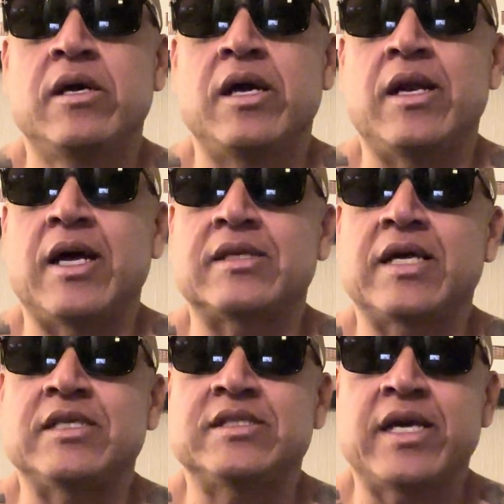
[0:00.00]
And like
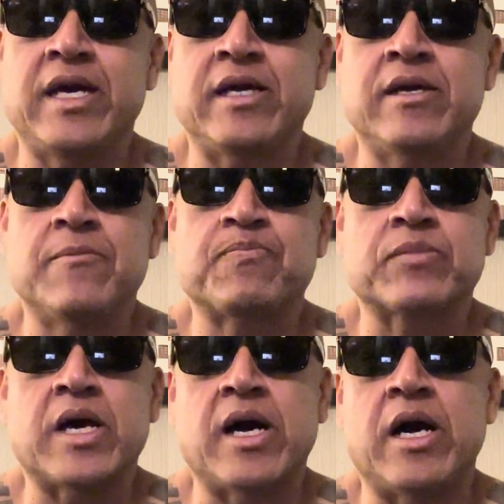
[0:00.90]
they say,
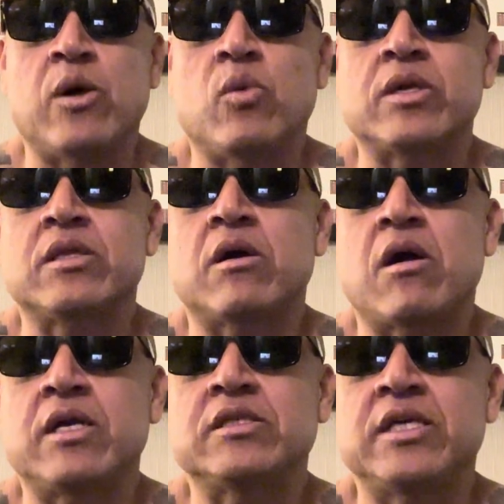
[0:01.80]
one of the
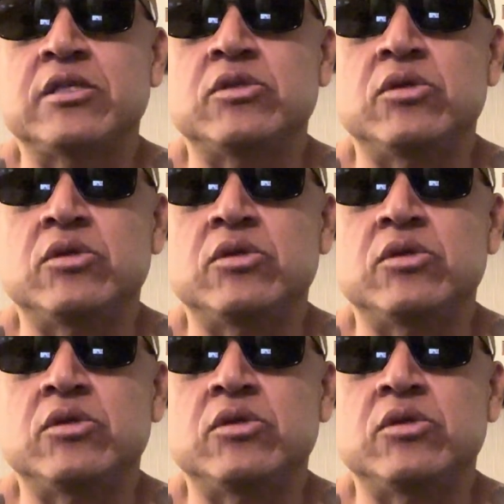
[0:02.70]
hardest things to